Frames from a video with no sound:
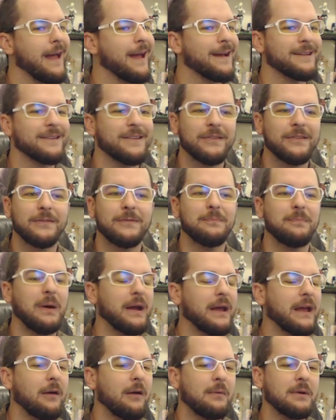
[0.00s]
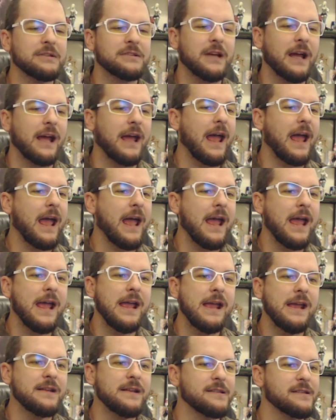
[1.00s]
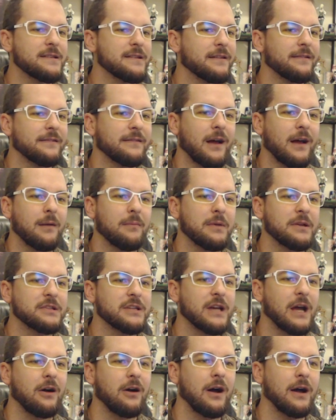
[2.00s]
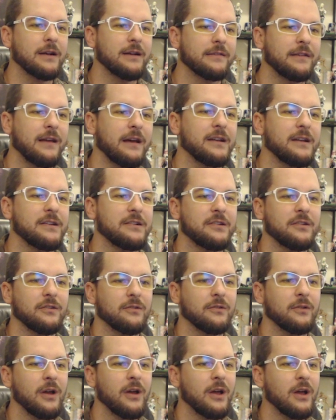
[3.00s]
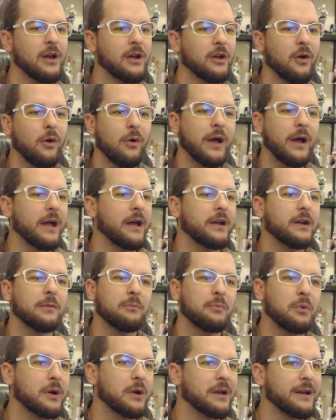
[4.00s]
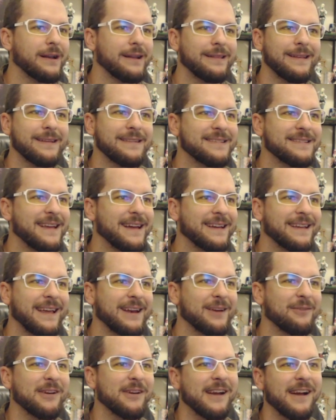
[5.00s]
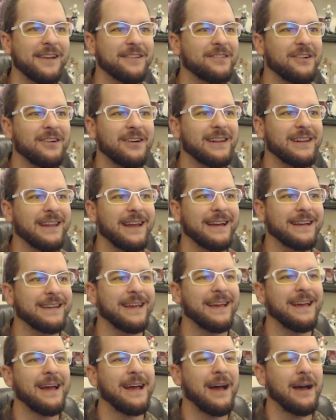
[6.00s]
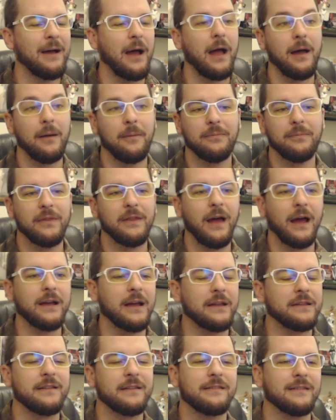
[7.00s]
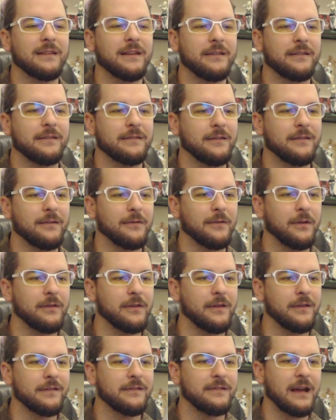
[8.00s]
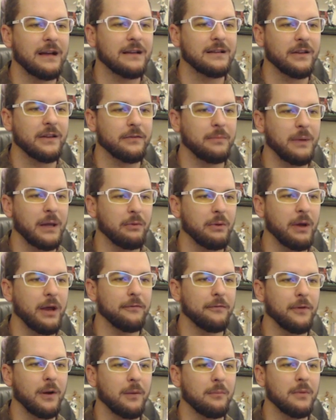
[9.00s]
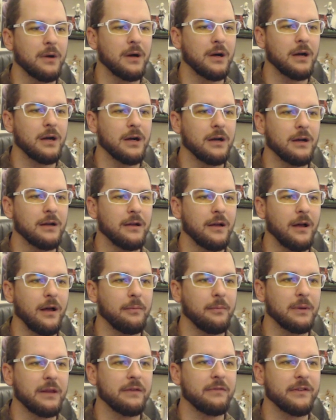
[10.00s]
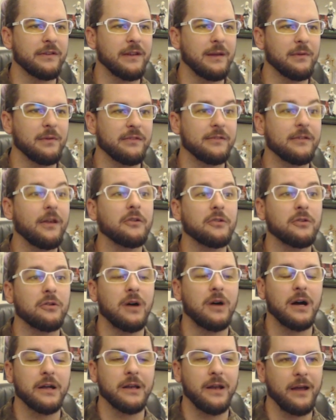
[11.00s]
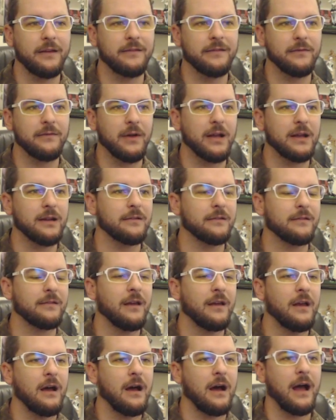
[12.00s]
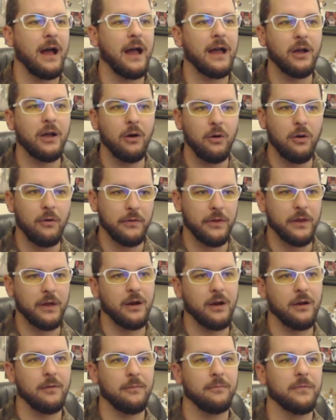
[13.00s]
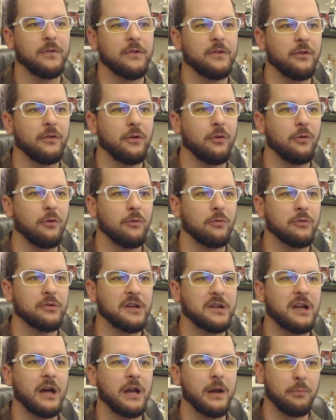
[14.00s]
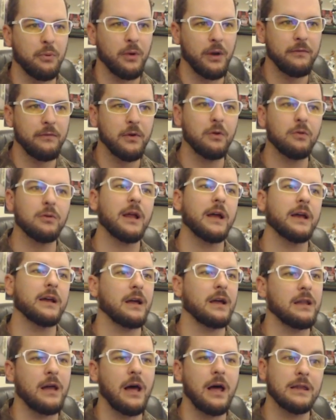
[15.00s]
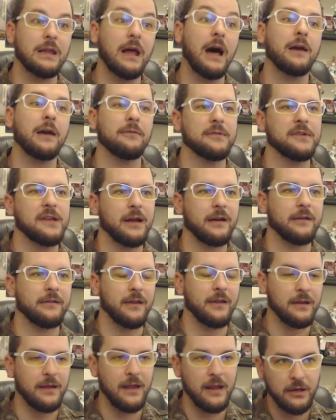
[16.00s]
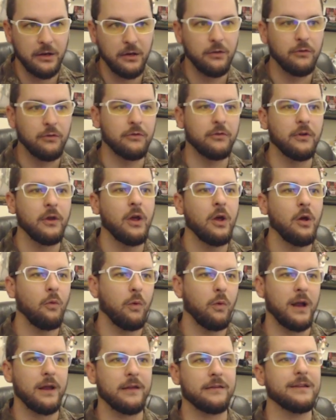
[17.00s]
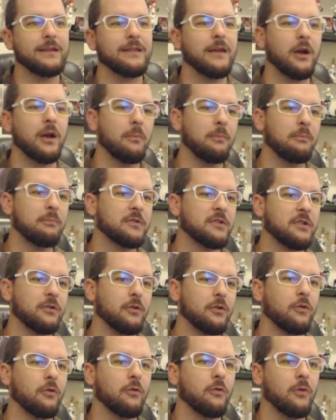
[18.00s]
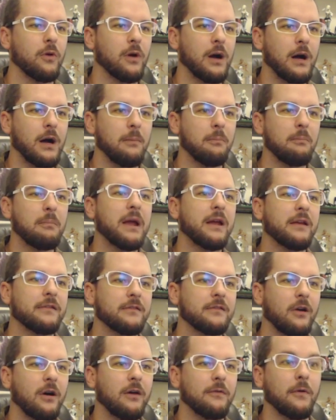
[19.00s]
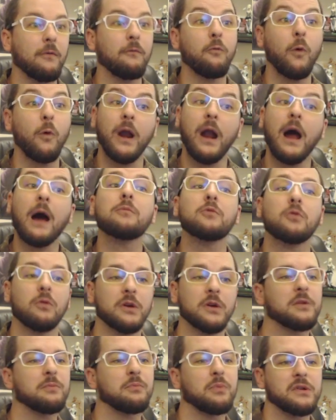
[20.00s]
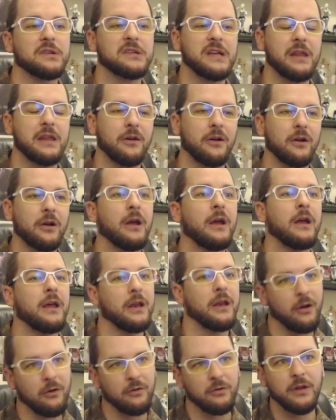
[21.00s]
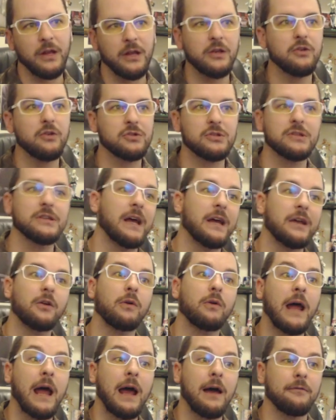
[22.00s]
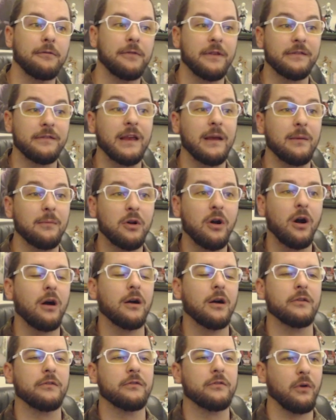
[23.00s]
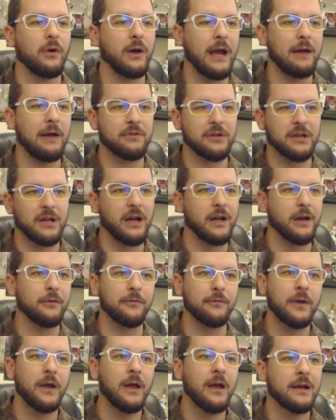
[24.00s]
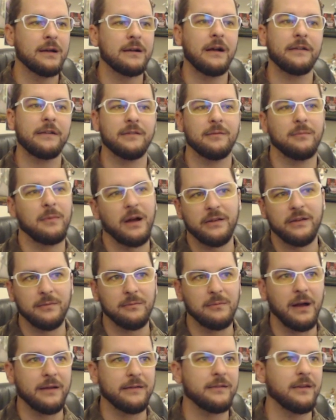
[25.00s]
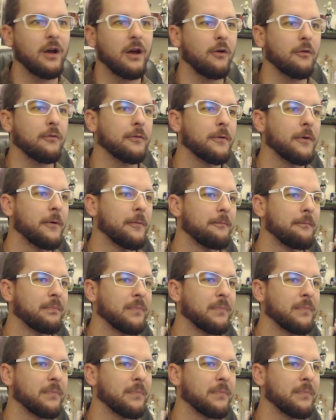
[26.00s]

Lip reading: and despite how much I hate Zombie Chow, I decided to go ahead and put it in this deck anyway. I saw it, like, I got this list, this deck list, by the way, from, I believe his name is Subtle on IcyVeins. I go over there to kind of preview, like, a lot of decks, and then use what I see there to base off of what I'm going to put together, you know, and usually I don't have the same cards, so I have to kind of customize it myself.